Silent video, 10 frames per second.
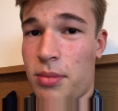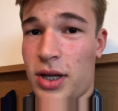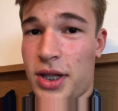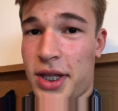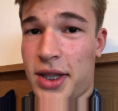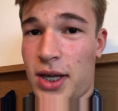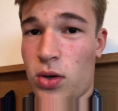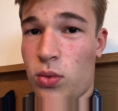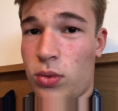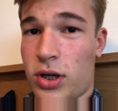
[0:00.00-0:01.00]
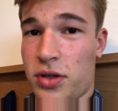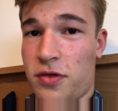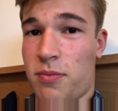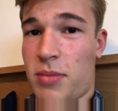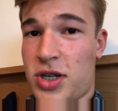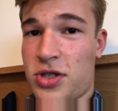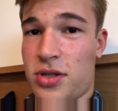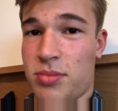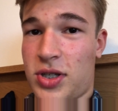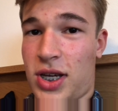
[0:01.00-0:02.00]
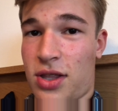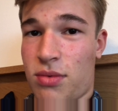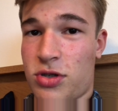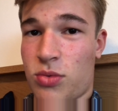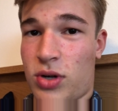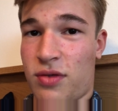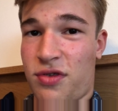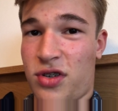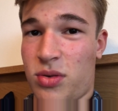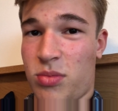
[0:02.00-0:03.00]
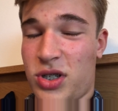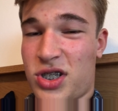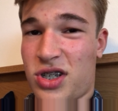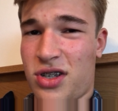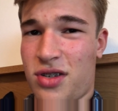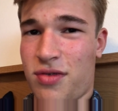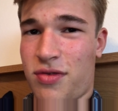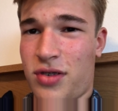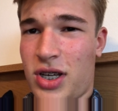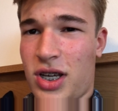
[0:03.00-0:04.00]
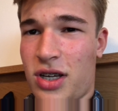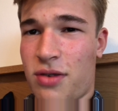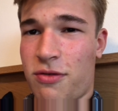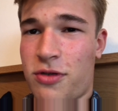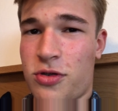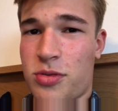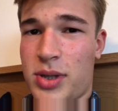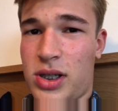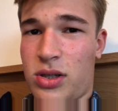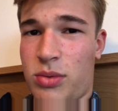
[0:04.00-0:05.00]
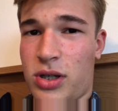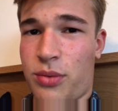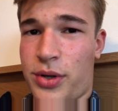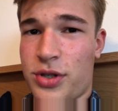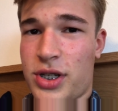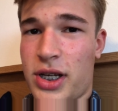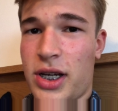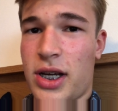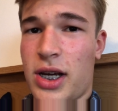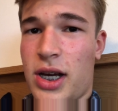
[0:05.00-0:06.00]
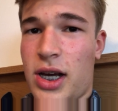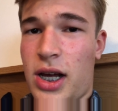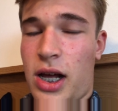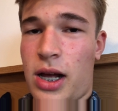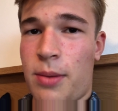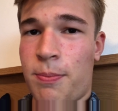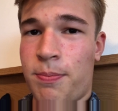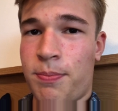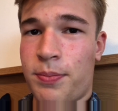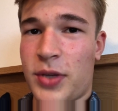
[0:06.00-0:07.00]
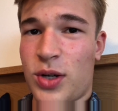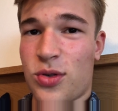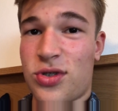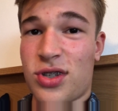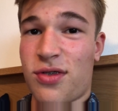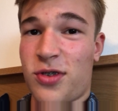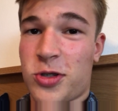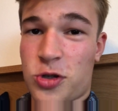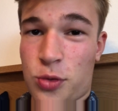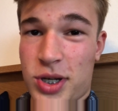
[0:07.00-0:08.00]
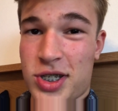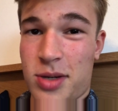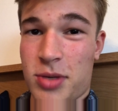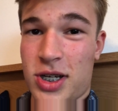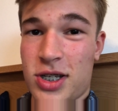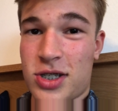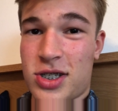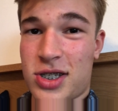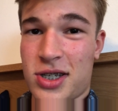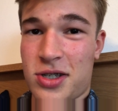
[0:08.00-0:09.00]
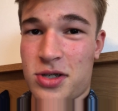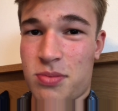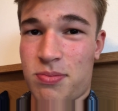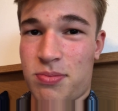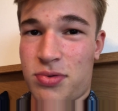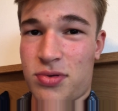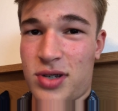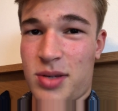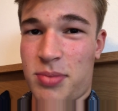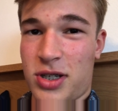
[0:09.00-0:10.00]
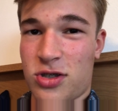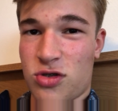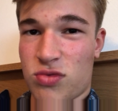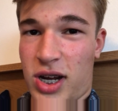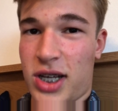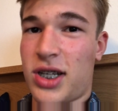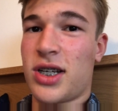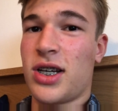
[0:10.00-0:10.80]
and then they all kind of mashed them together into one film, which kind of confused me a lot when I watched it. And also the first 20 minutes is a pretty big drag.